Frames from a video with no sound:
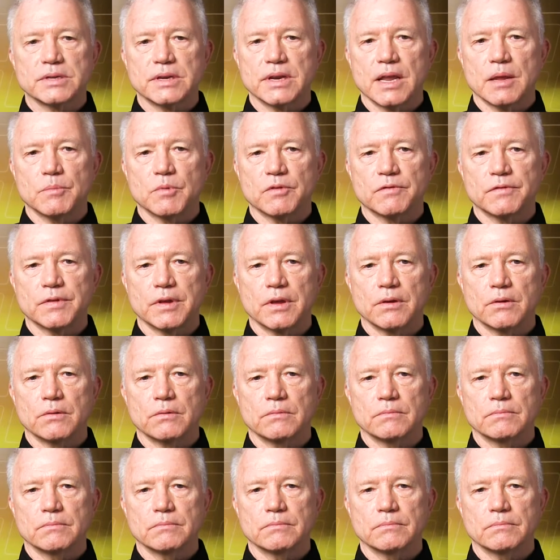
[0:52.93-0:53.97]
to name a few.
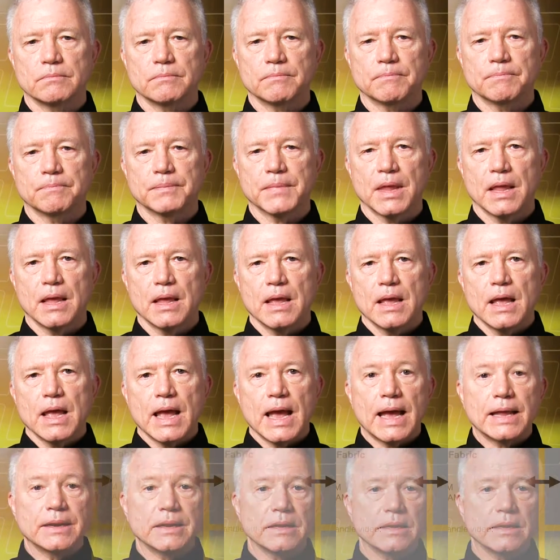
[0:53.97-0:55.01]
And